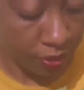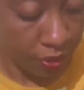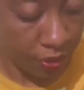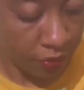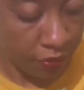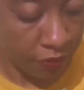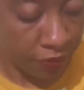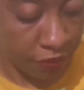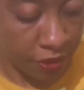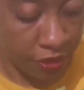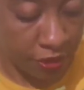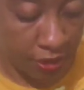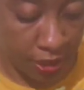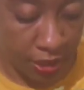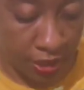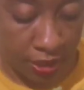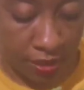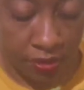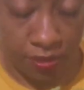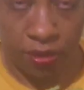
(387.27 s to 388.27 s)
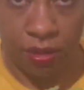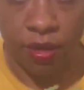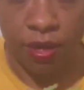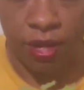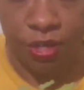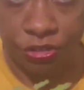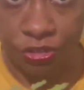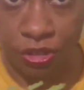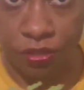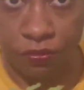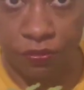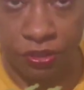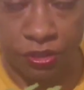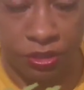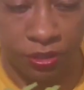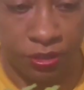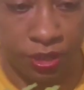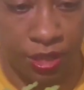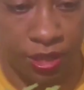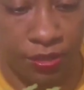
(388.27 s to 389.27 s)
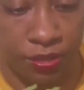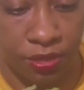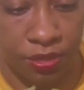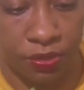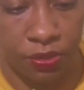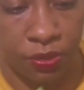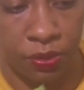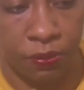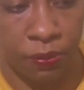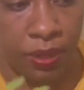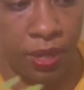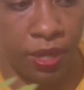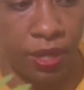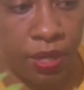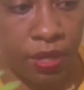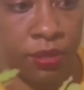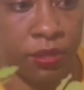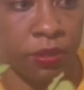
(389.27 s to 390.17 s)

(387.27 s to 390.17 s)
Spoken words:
fertilizer, natural fertilizer to the plant.